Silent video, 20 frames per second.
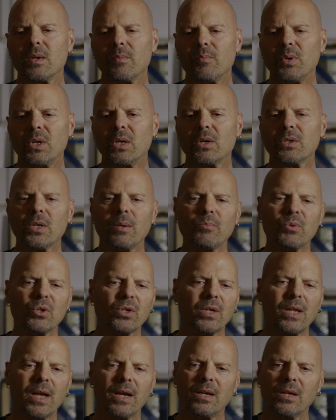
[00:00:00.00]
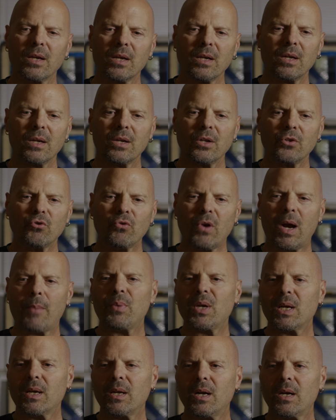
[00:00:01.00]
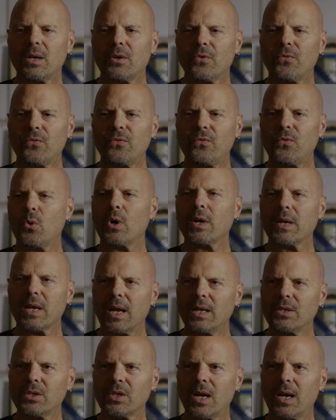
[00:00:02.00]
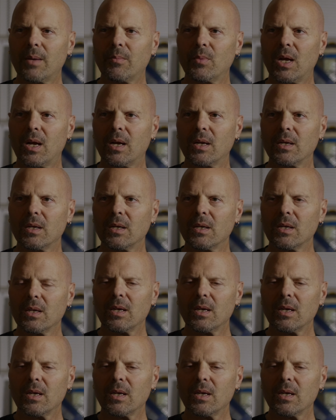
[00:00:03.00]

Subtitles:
because I'm just like dropping it on a 4K timeline,